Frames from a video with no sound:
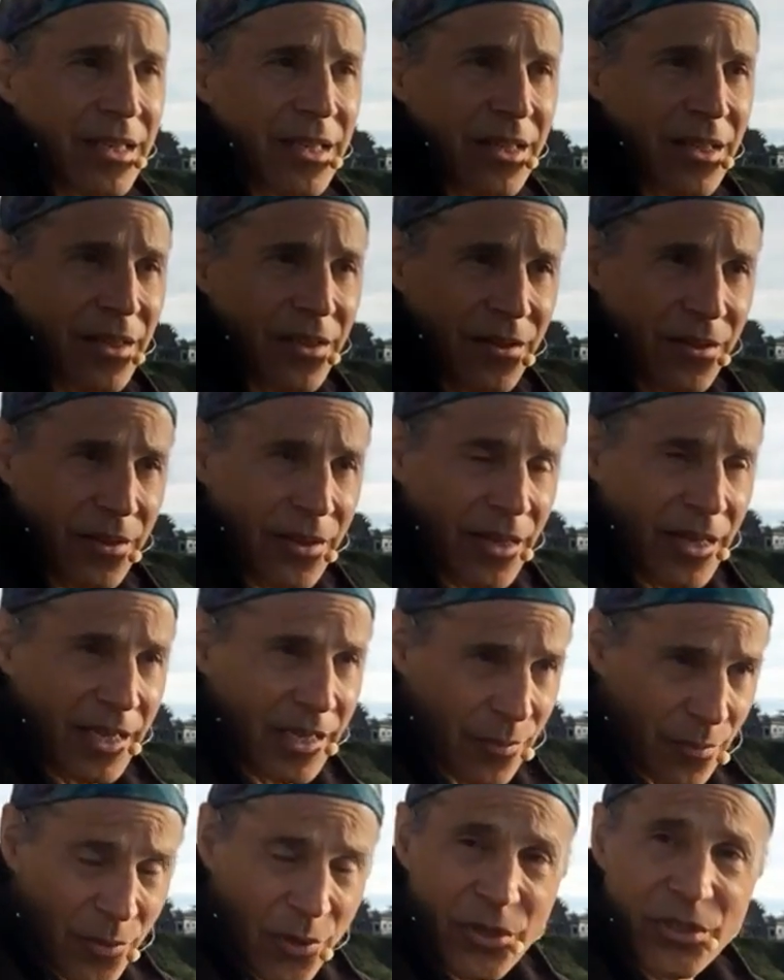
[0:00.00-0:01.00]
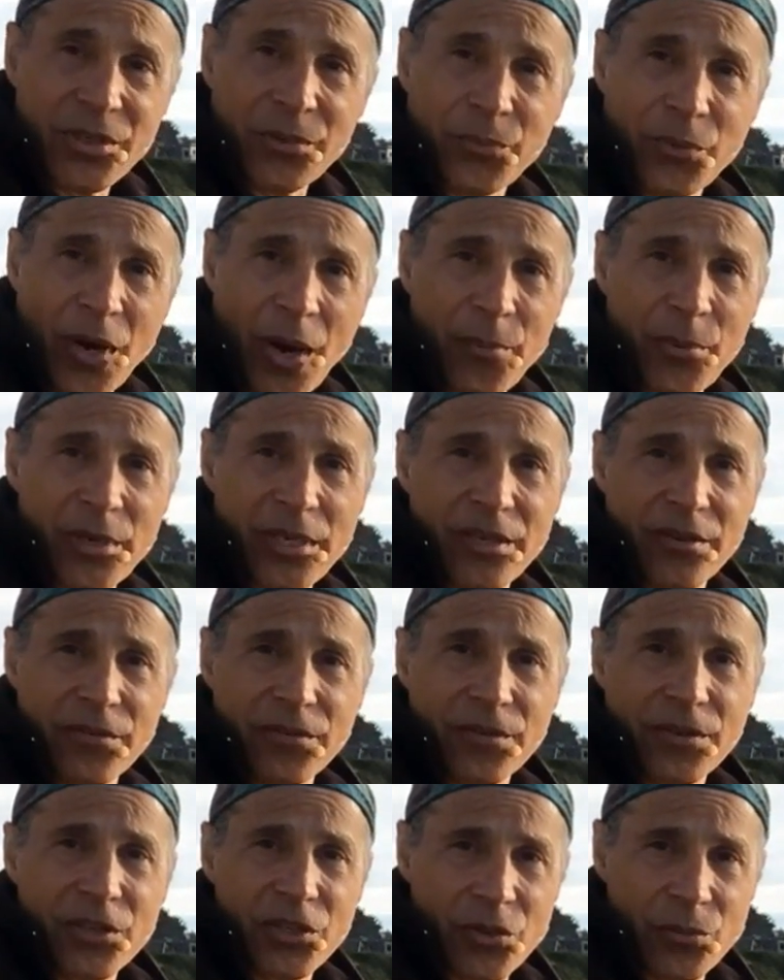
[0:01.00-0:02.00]
an emergent property of
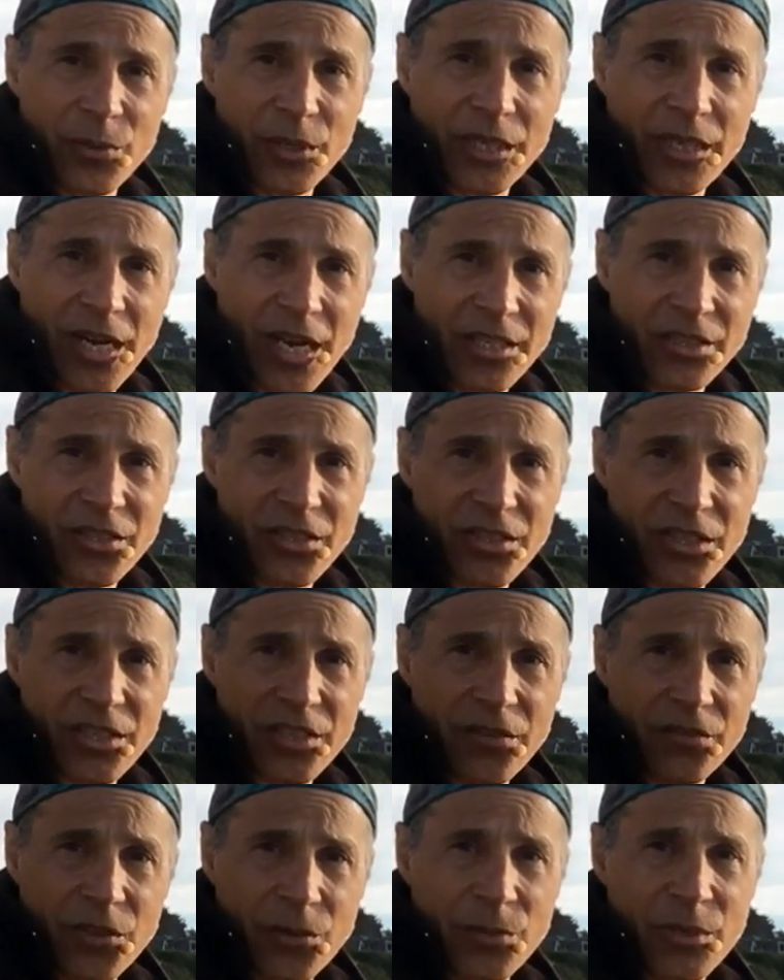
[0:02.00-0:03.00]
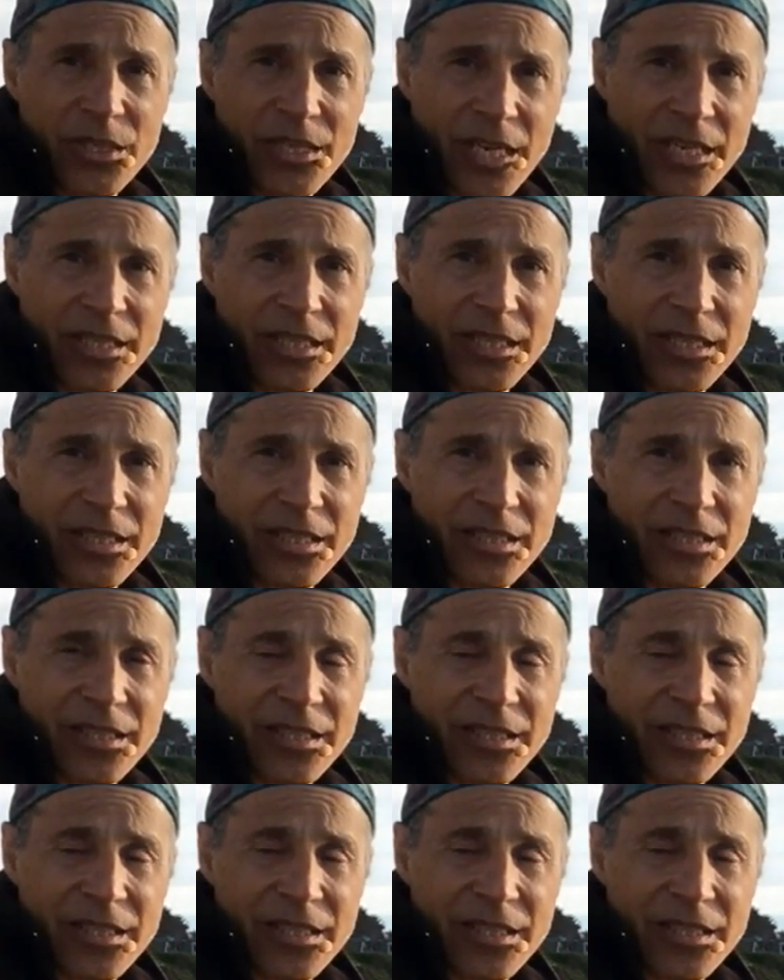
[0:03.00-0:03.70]
human consciousness, of human sentience.